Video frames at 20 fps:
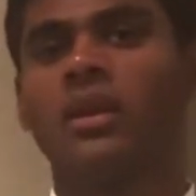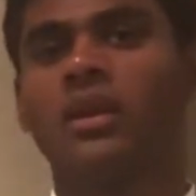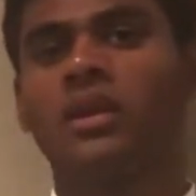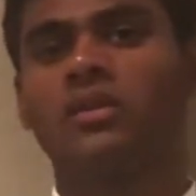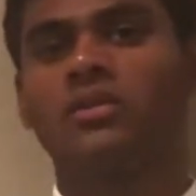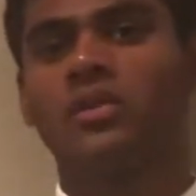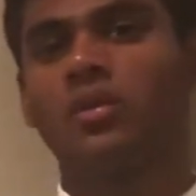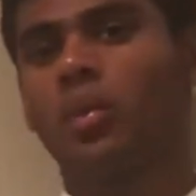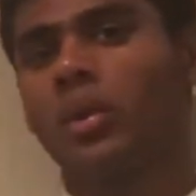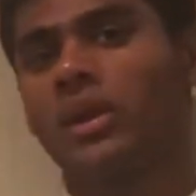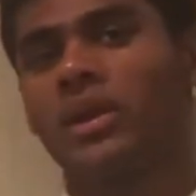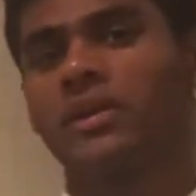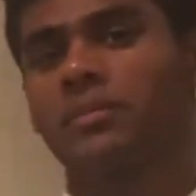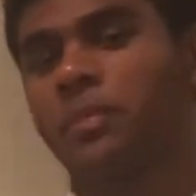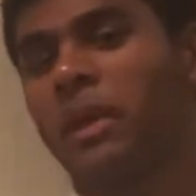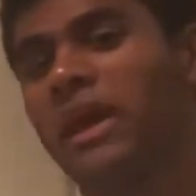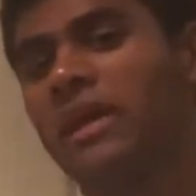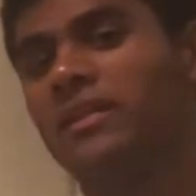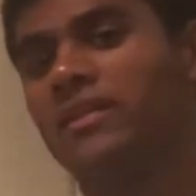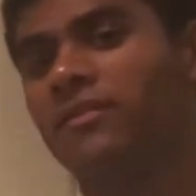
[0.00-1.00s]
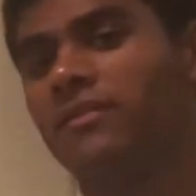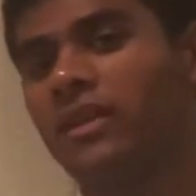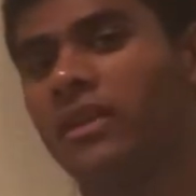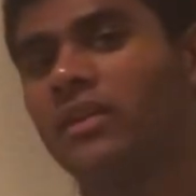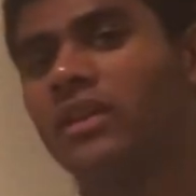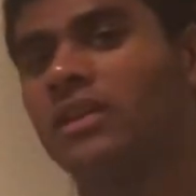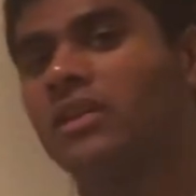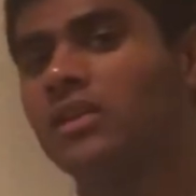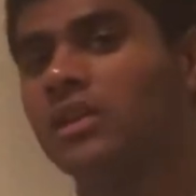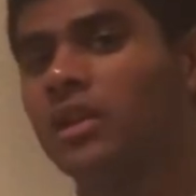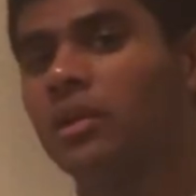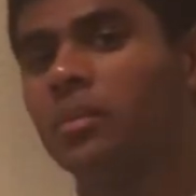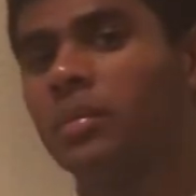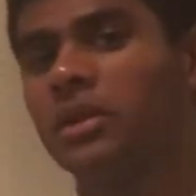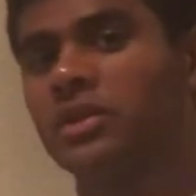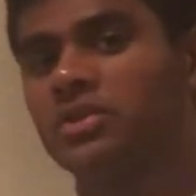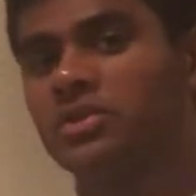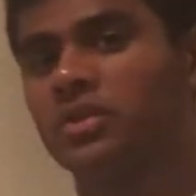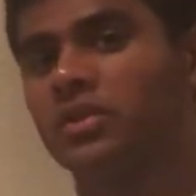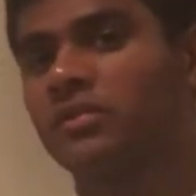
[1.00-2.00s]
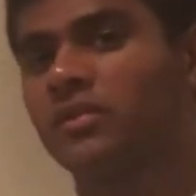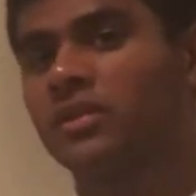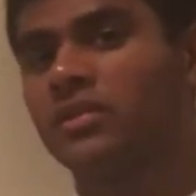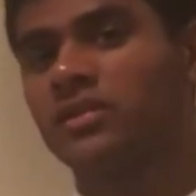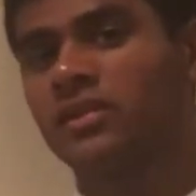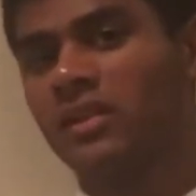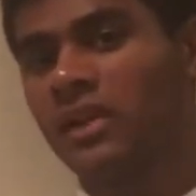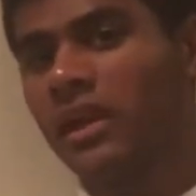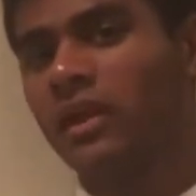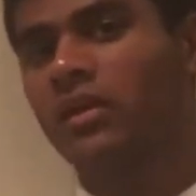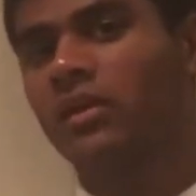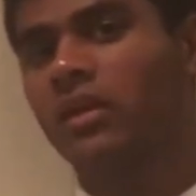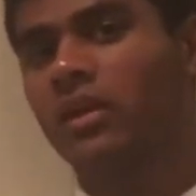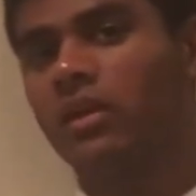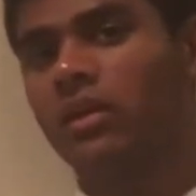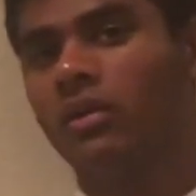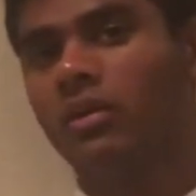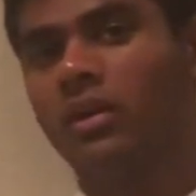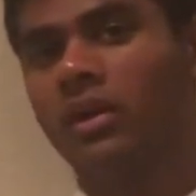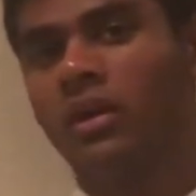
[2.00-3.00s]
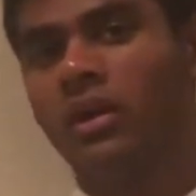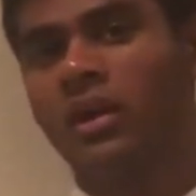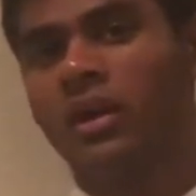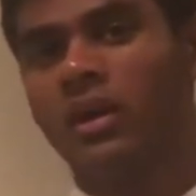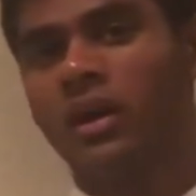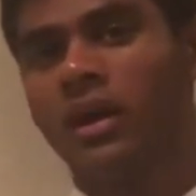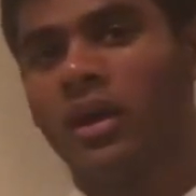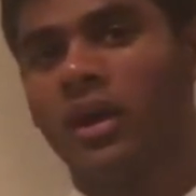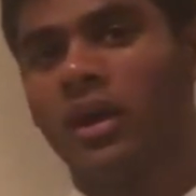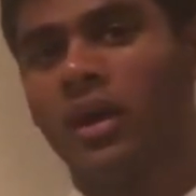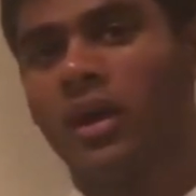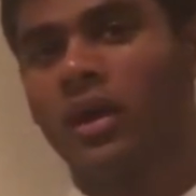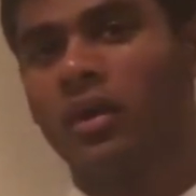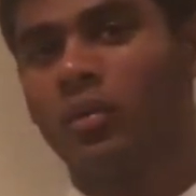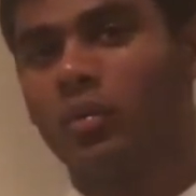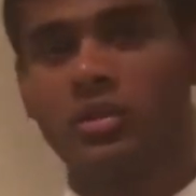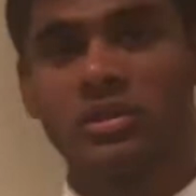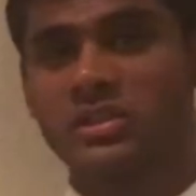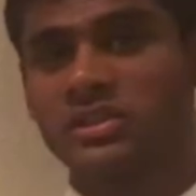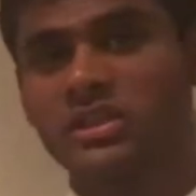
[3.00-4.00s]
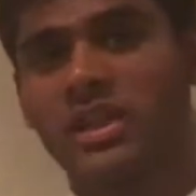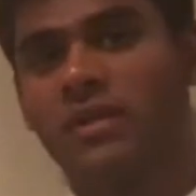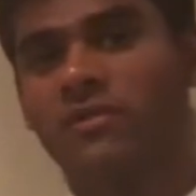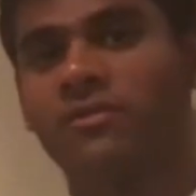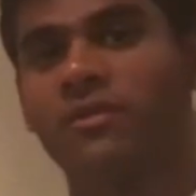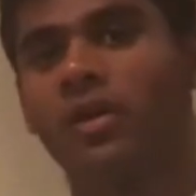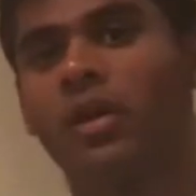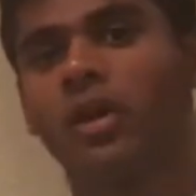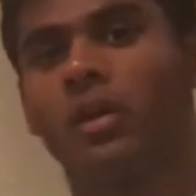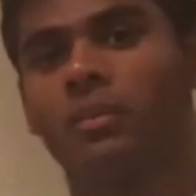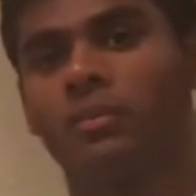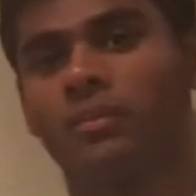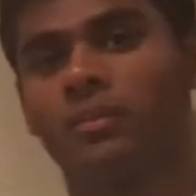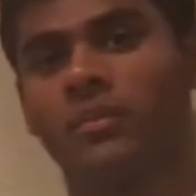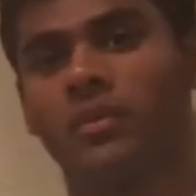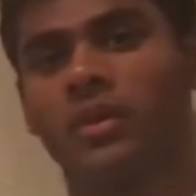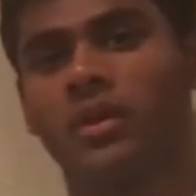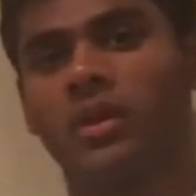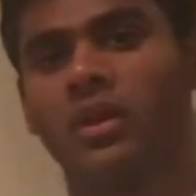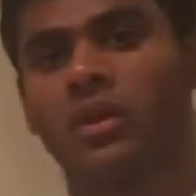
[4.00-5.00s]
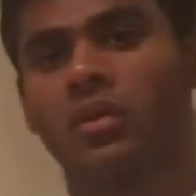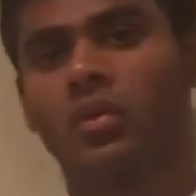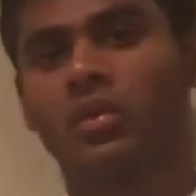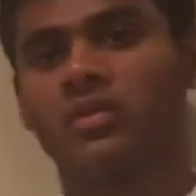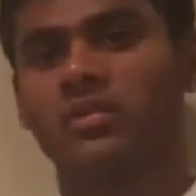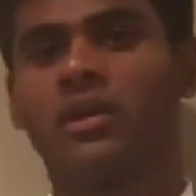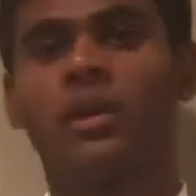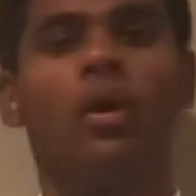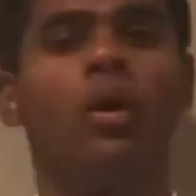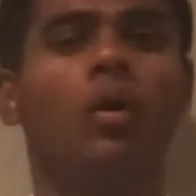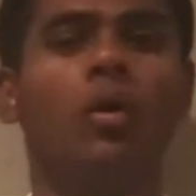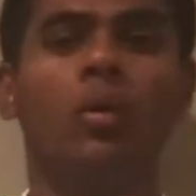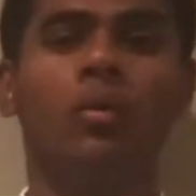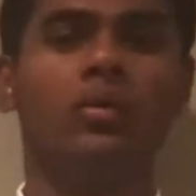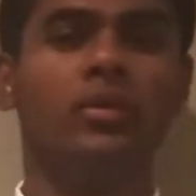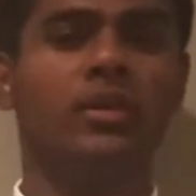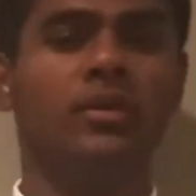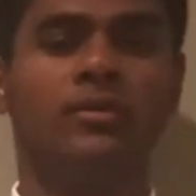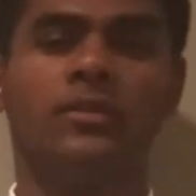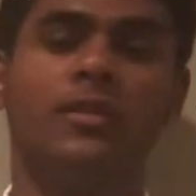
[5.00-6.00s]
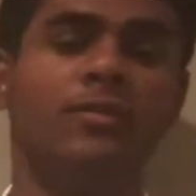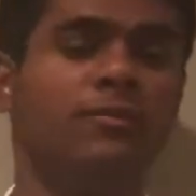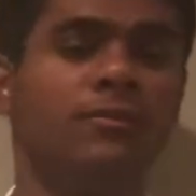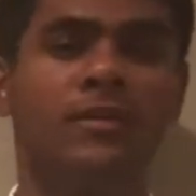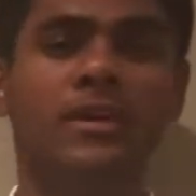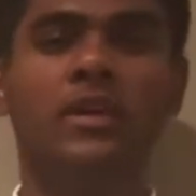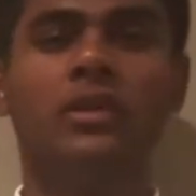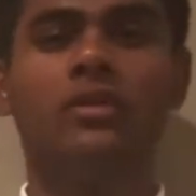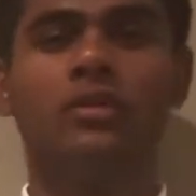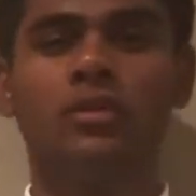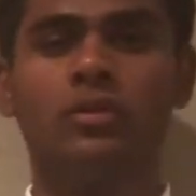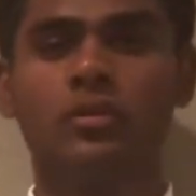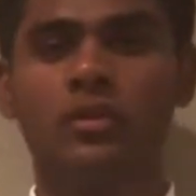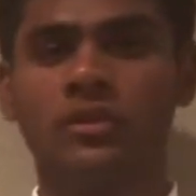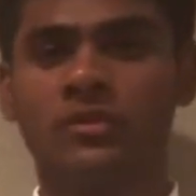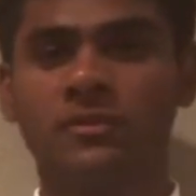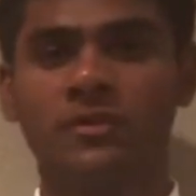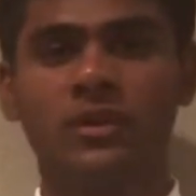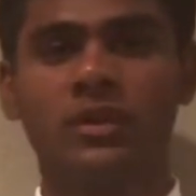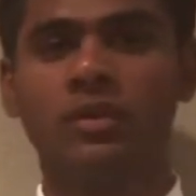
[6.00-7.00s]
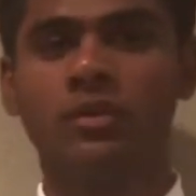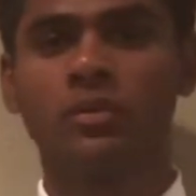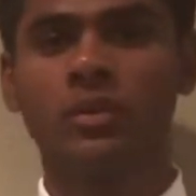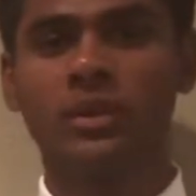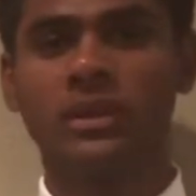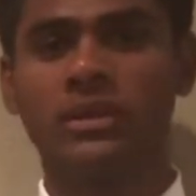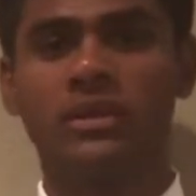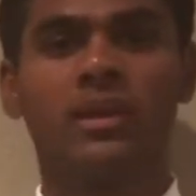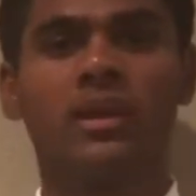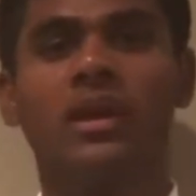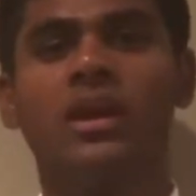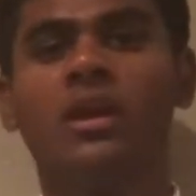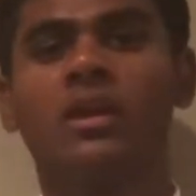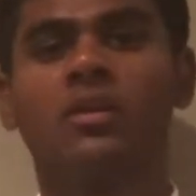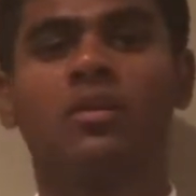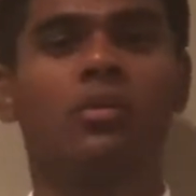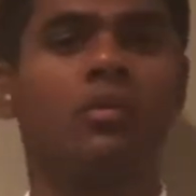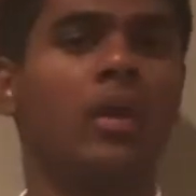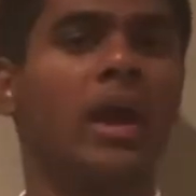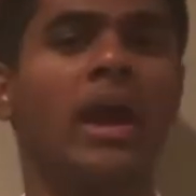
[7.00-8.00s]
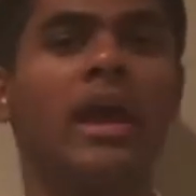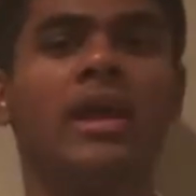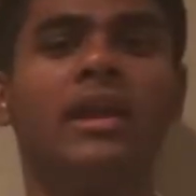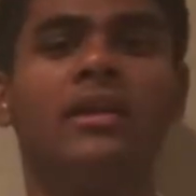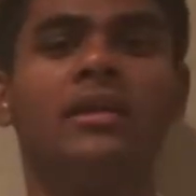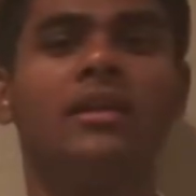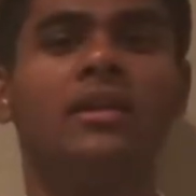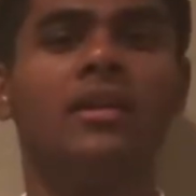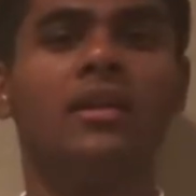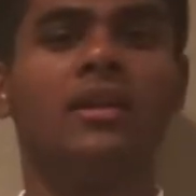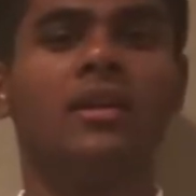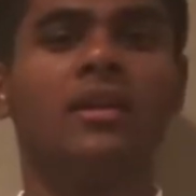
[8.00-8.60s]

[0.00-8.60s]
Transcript: So you want to paint a very clear picture of the scenario, which is that farm. You want to say, oh, the field was filled with red,